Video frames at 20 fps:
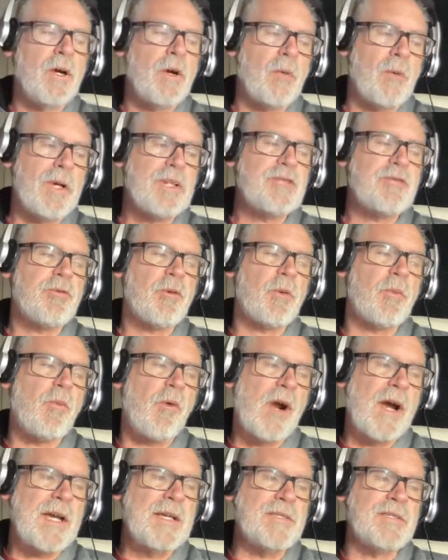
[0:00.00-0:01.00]
Red Storm
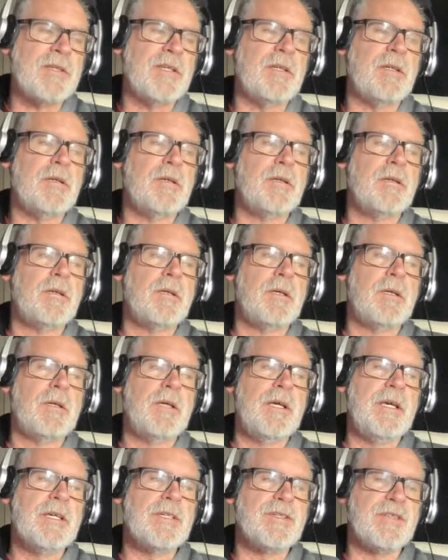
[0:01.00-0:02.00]
Rising
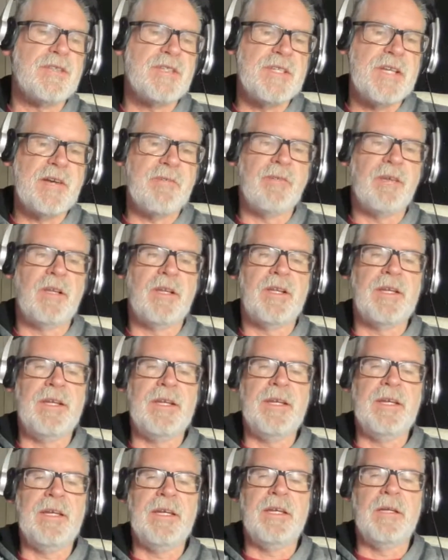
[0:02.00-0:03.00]
is
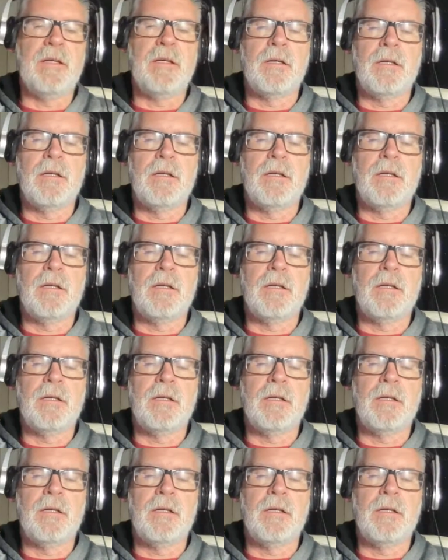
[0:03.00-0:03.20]
definitely